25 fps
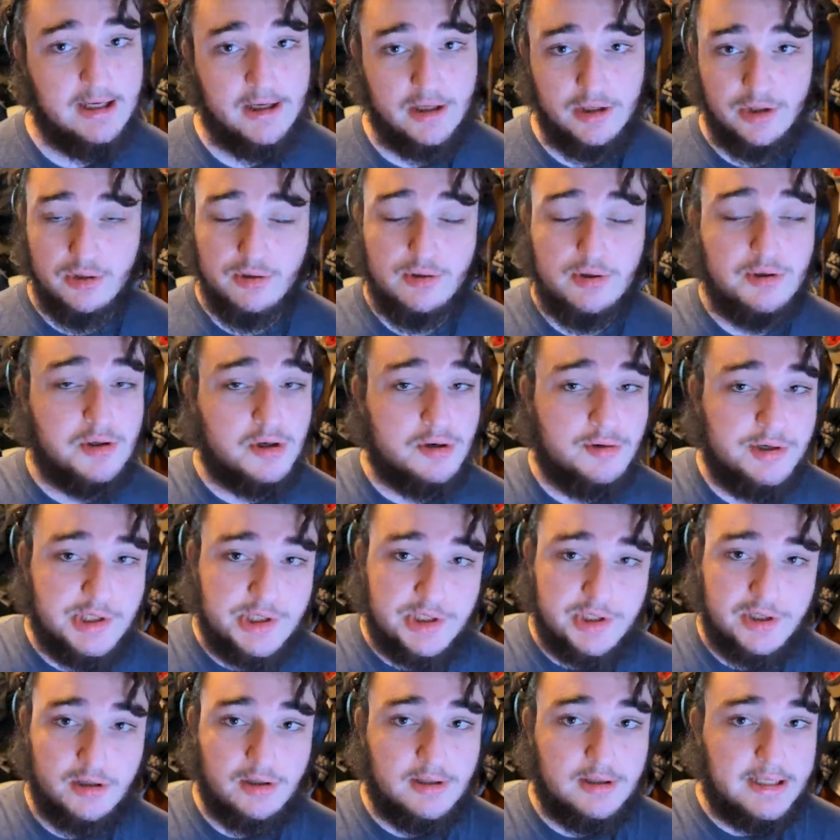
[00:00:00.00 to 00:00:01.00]
you can always
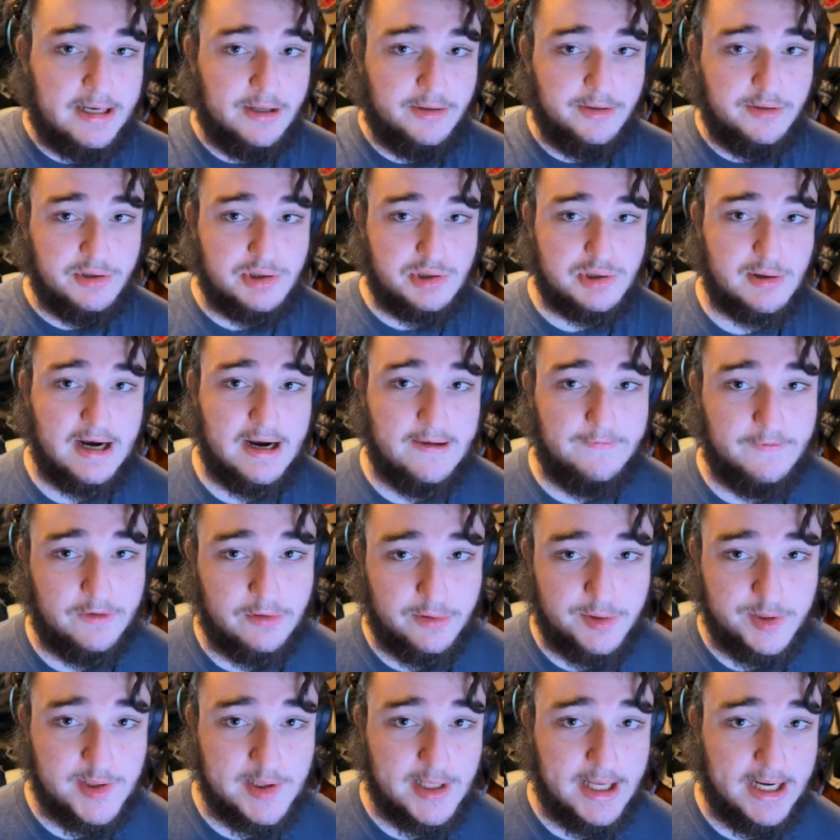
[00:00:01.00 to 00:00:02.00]
turn down those graphical
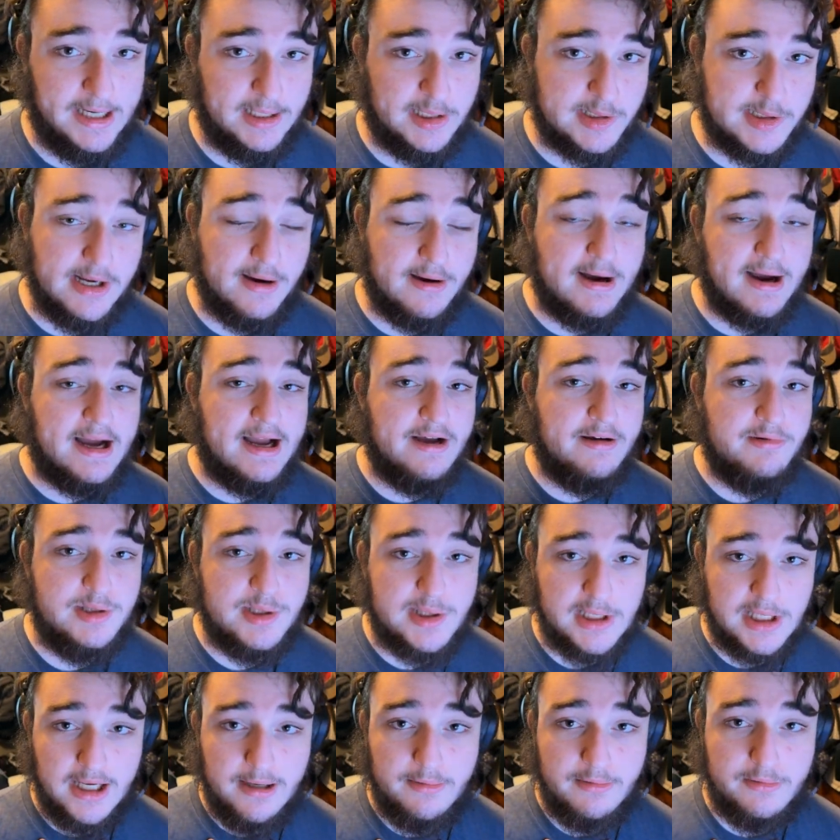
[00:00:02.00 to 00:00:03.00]
settings. Now, I was
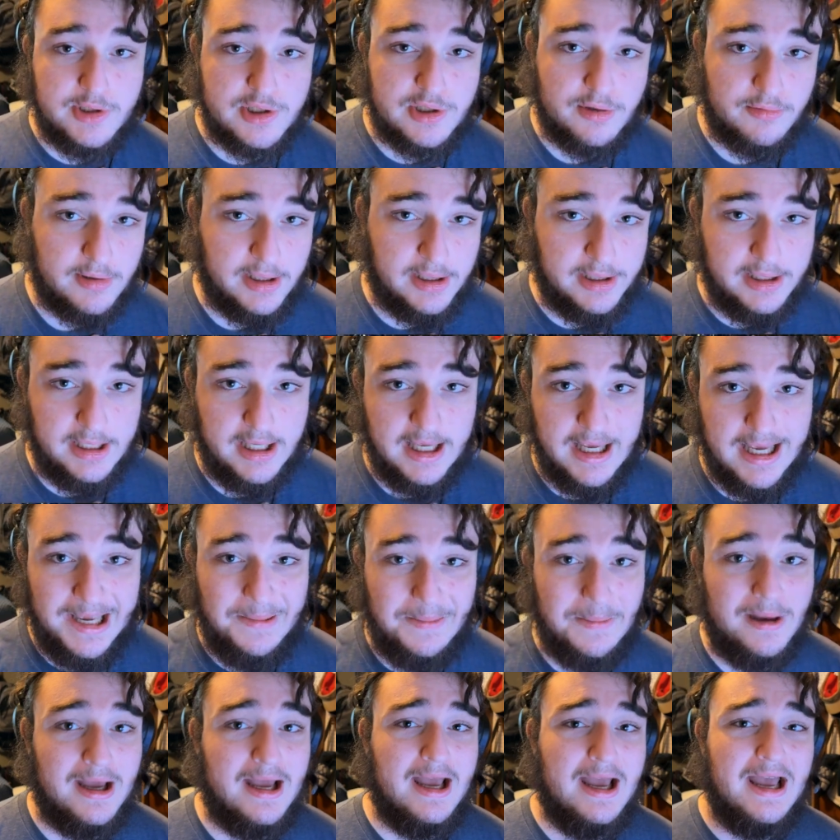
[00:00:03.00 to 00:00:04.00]
able to run the
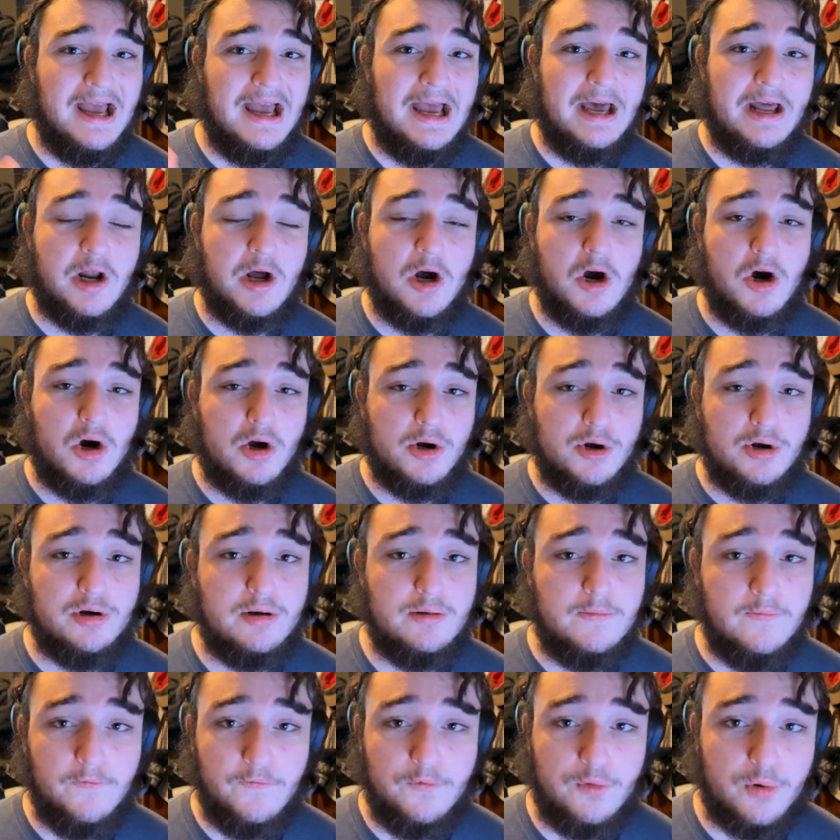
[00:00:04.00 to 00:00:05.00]
game at
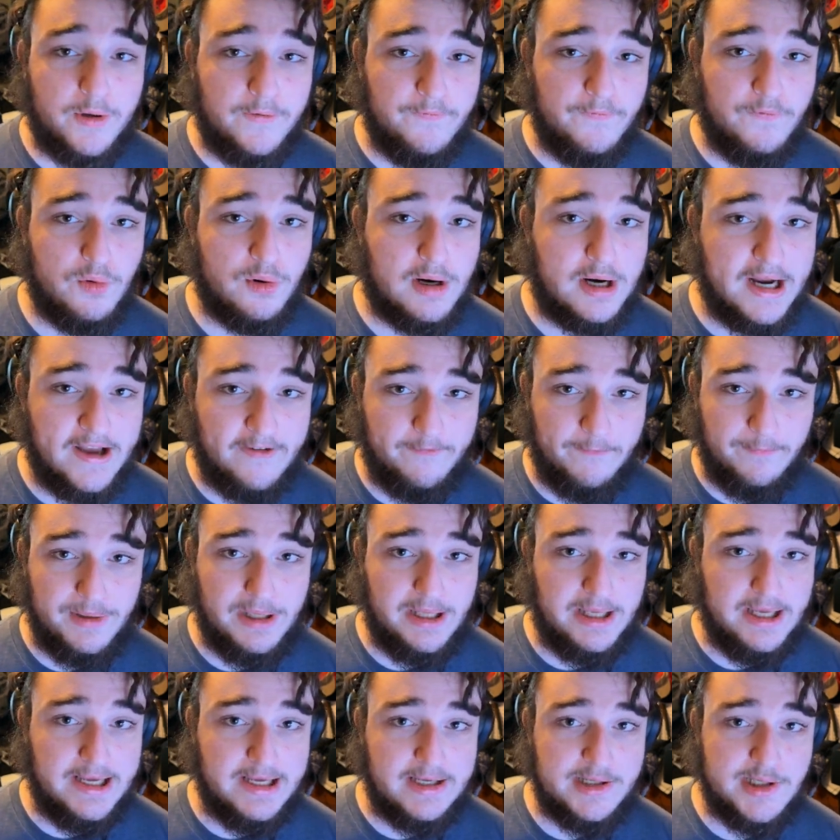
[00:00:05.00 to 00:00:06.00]
144
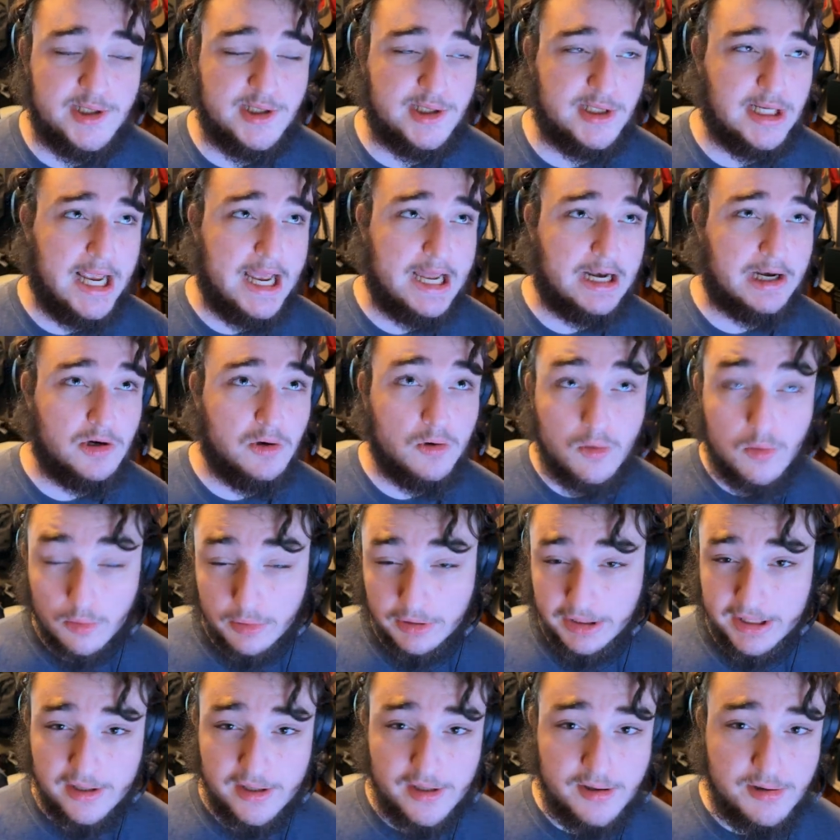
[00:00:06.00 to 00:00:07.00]
FPS, and it
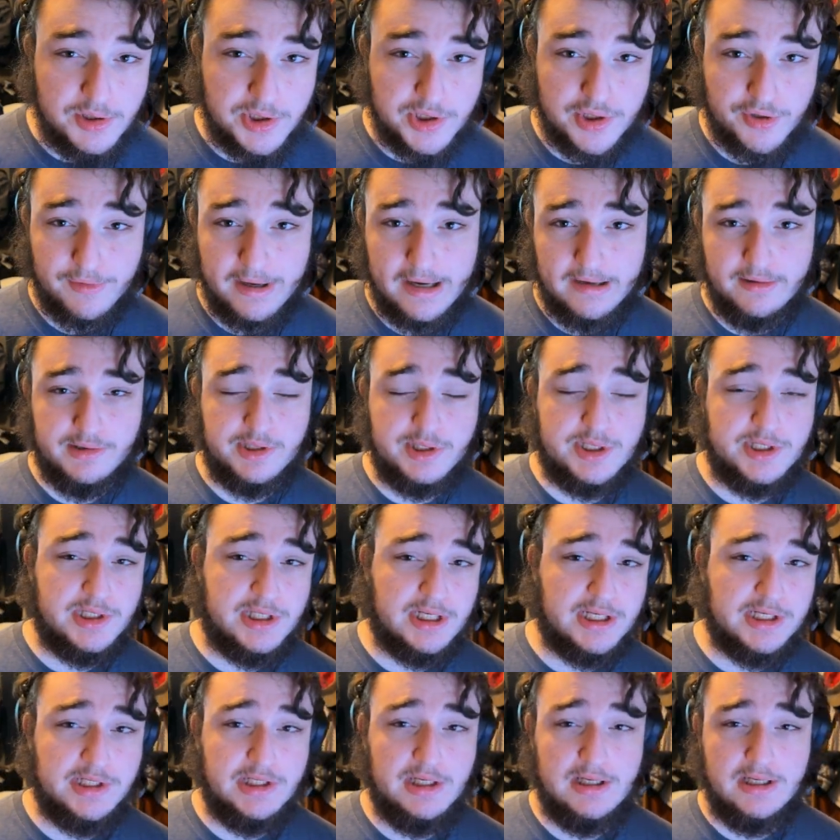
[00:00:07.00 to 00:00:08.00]
only used around
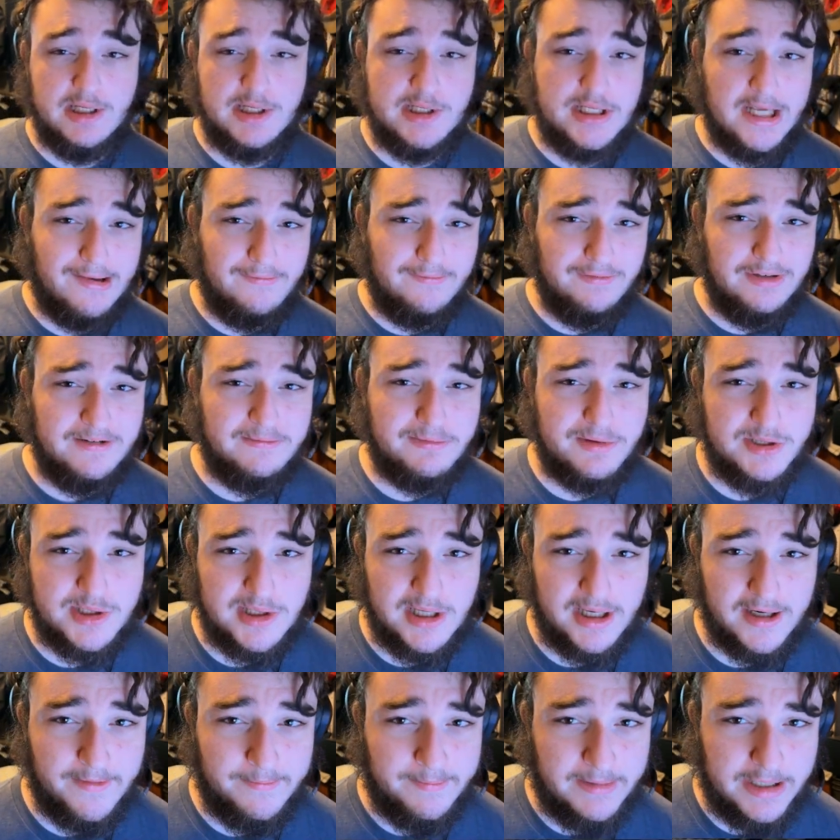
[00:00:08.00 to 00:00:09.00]
60 to
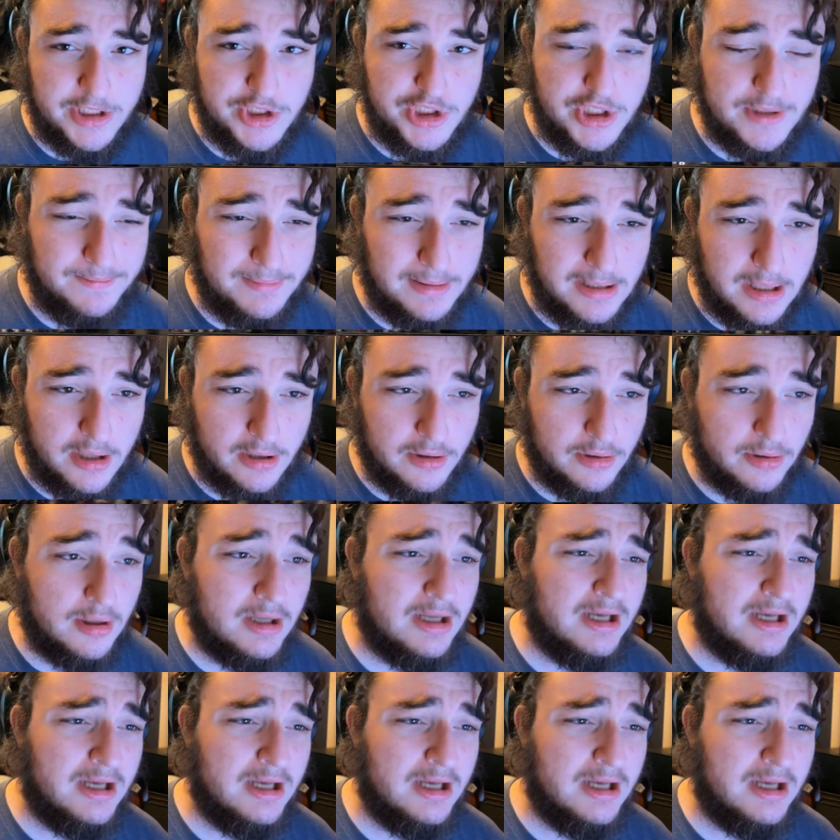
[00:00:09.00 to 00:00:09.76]
70% of my GPU.